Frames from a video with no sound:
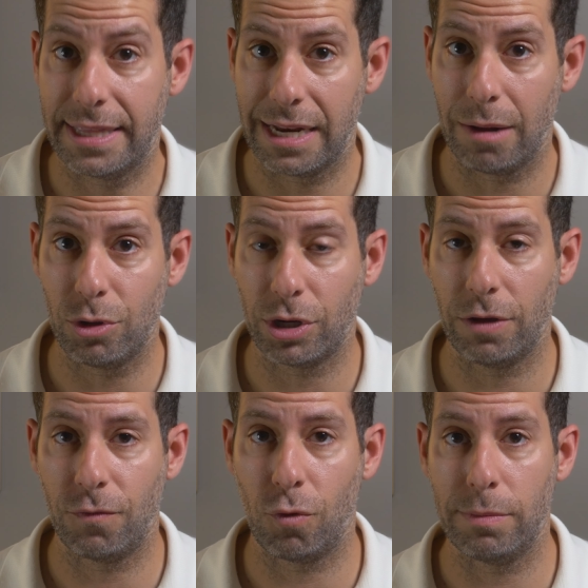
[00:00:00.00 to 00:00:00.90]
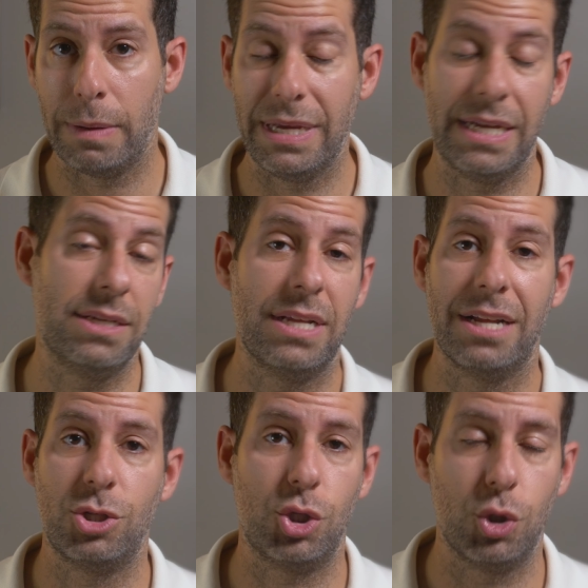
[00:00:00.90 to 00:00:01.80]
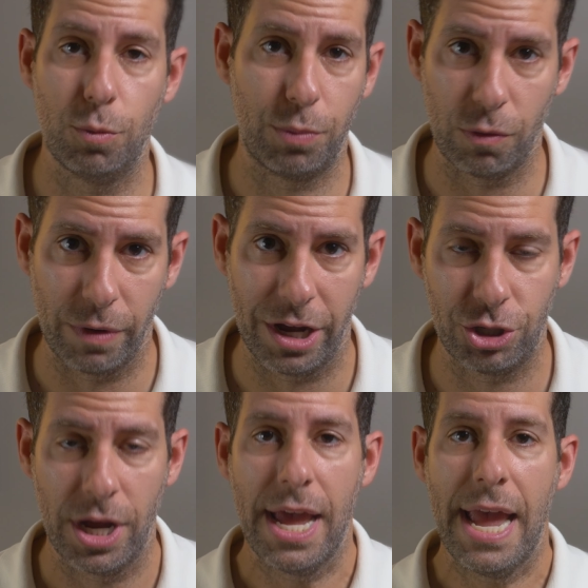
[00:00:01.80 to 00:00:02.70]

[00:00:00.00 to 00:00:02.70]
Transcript: that I'm looking for, maybe he's not super rich,